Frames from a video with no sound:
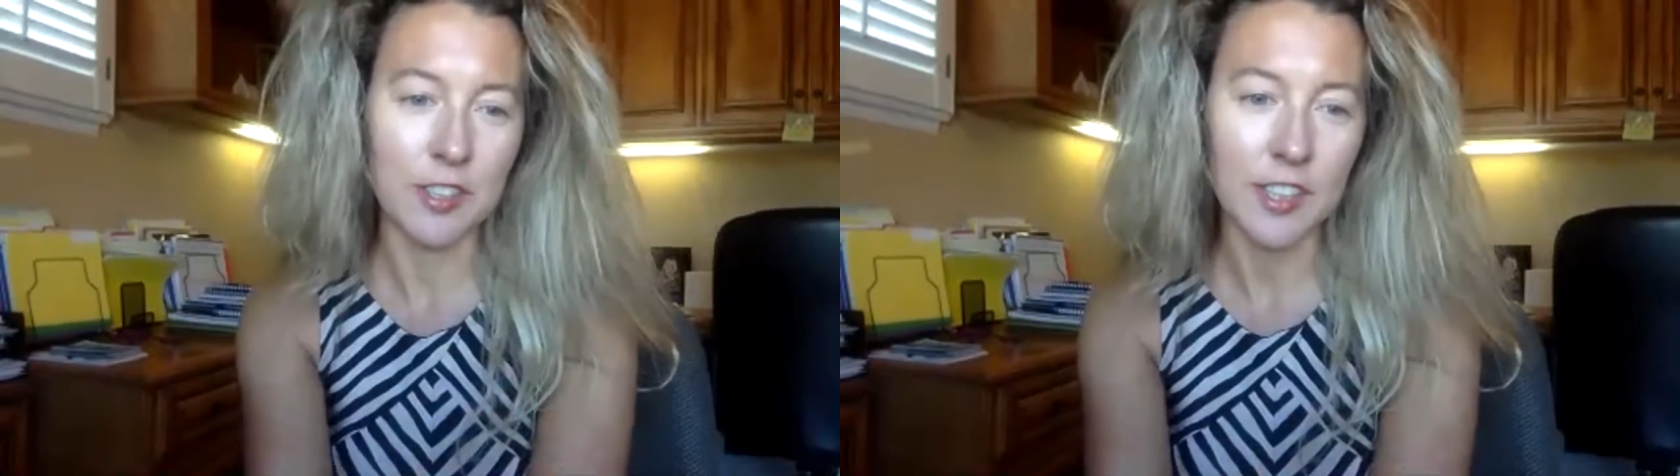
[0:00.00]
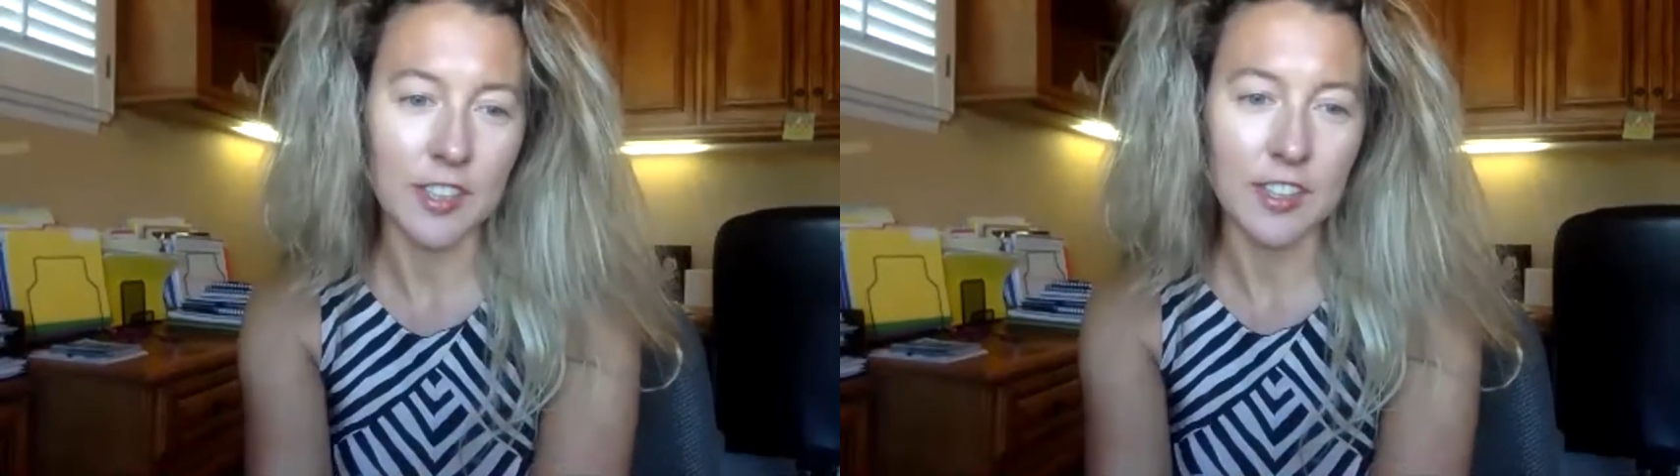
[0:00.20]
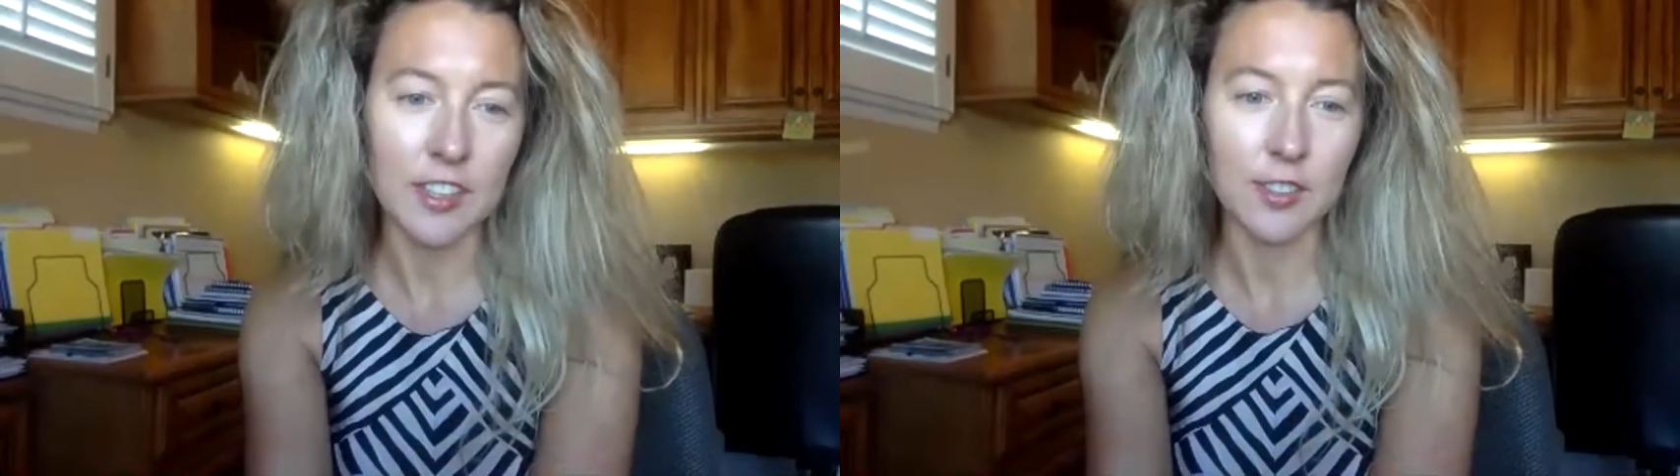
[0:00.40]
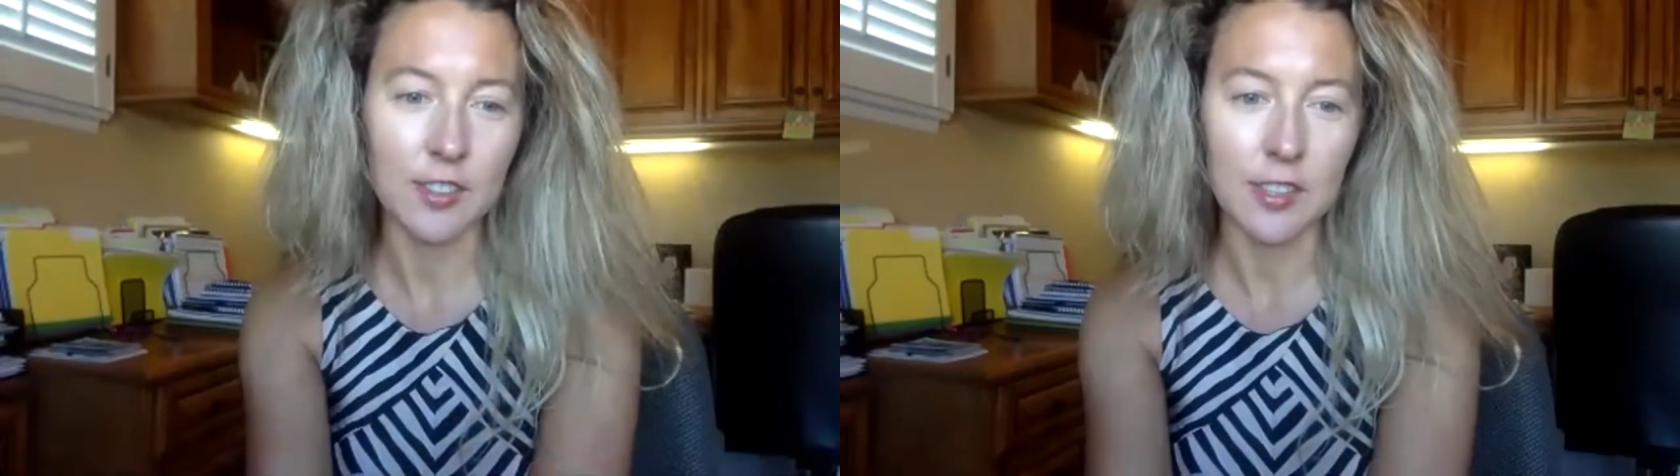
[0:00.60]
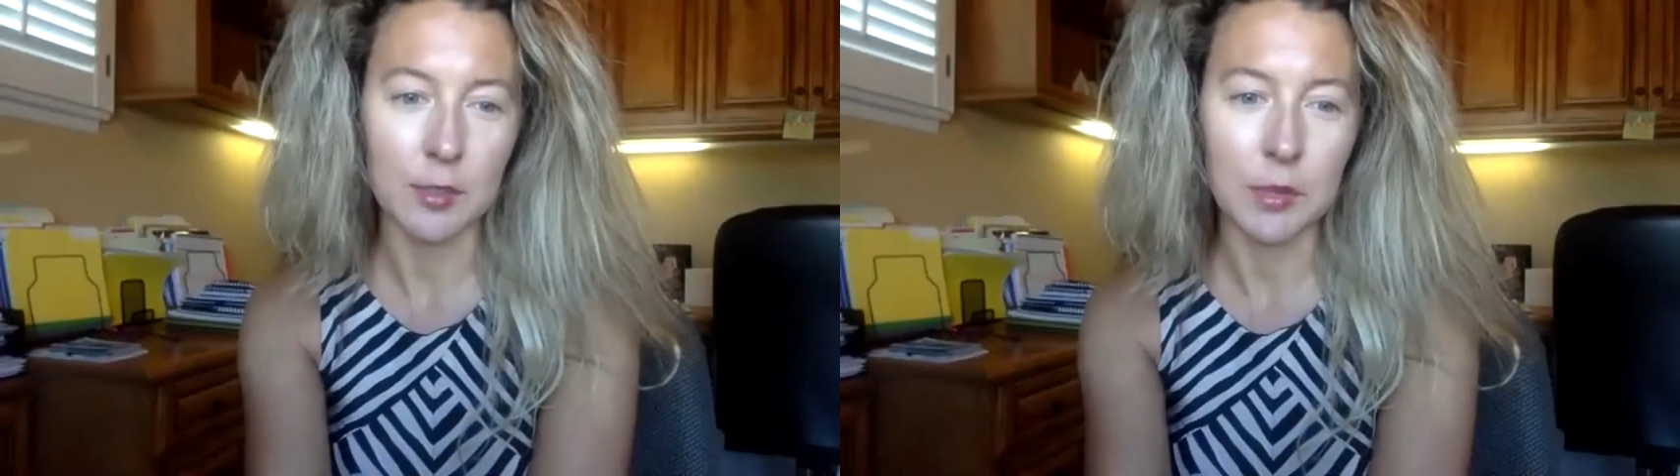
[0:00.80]
and then there's a
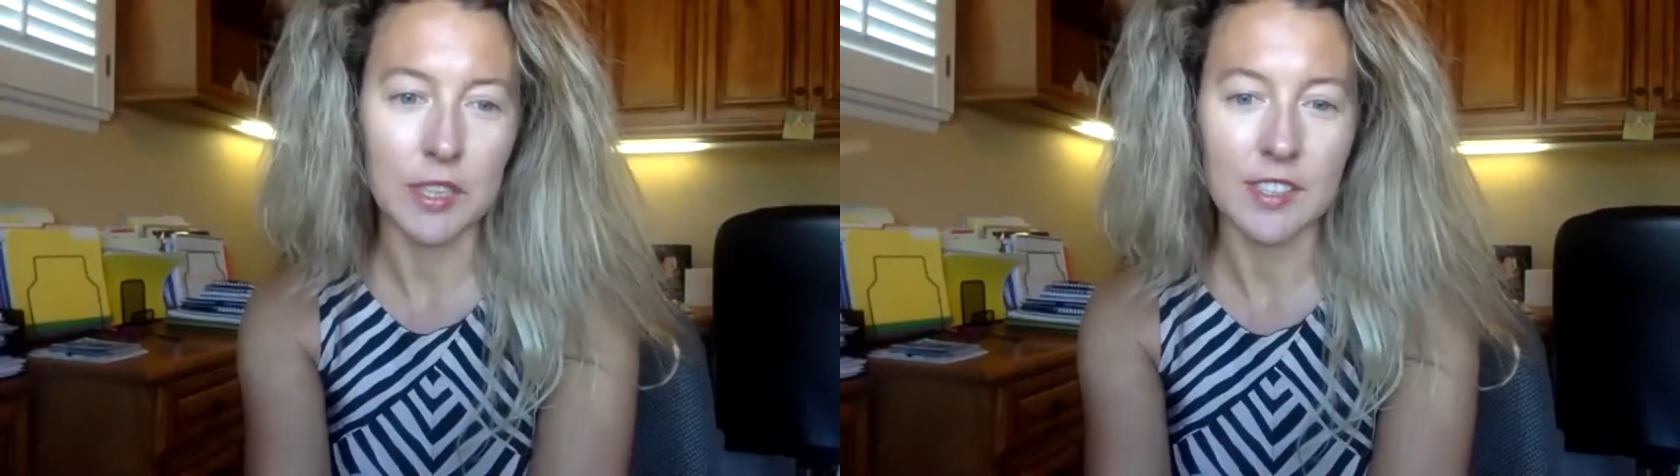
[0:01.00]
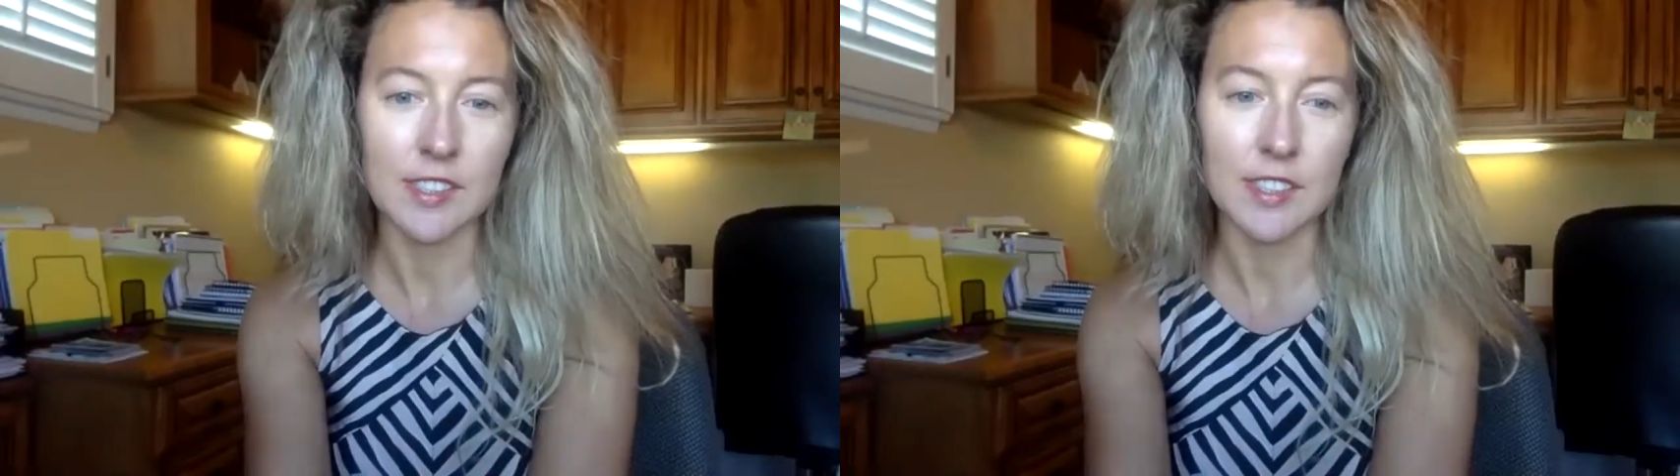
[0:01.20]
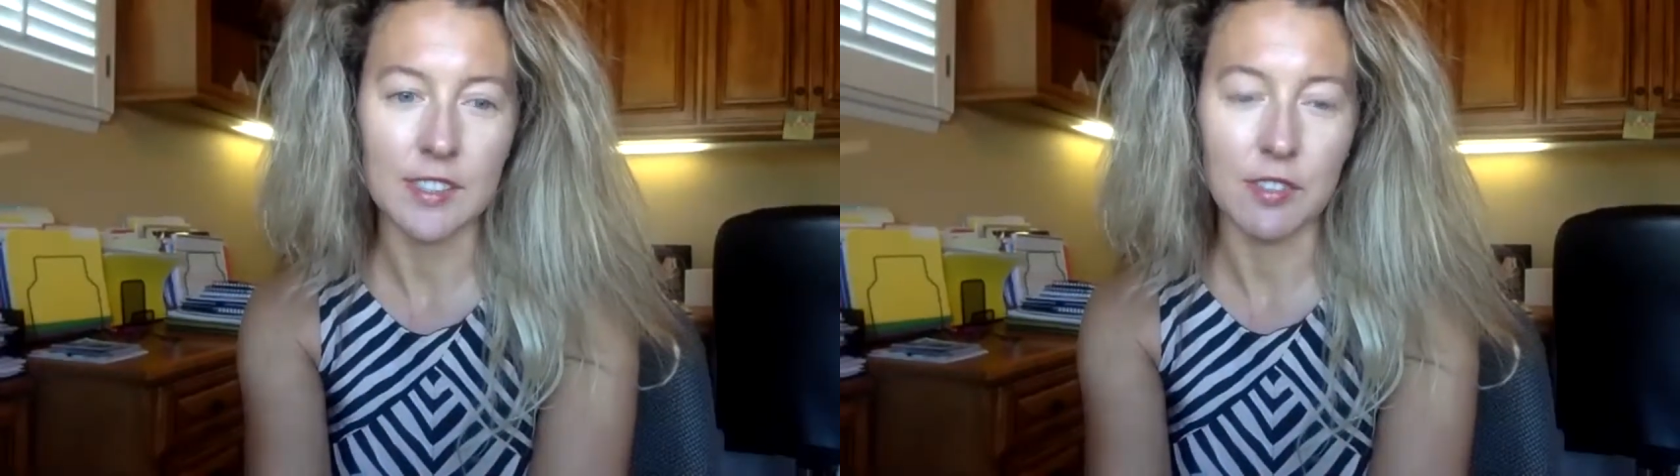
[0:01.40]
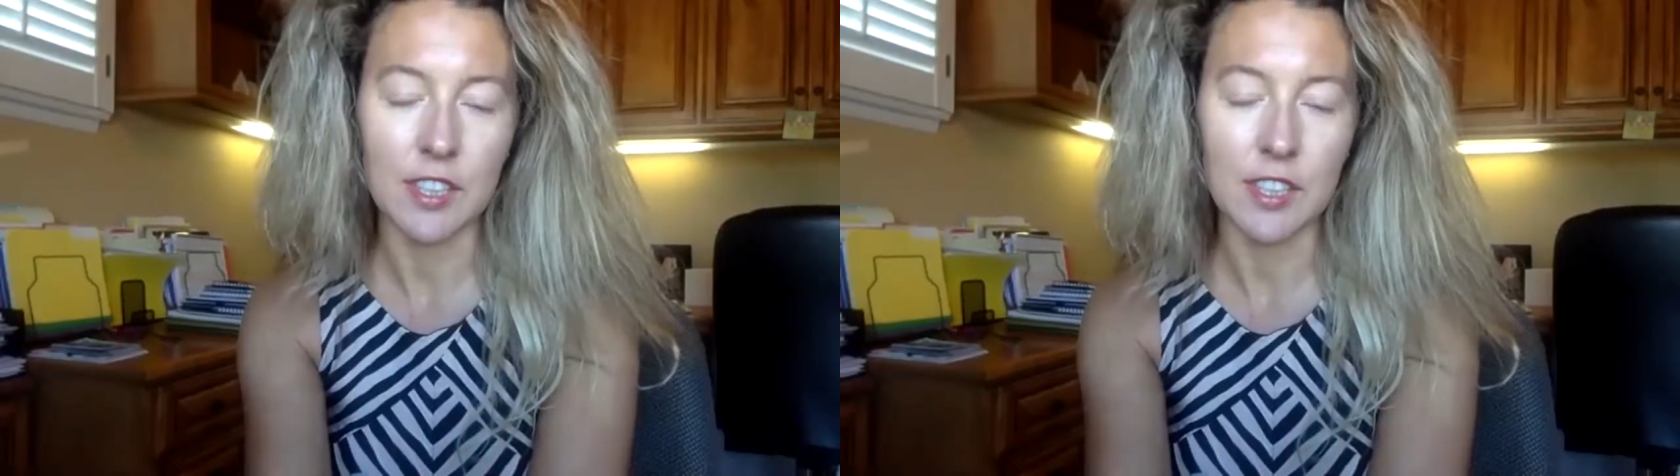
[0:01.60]
little button that says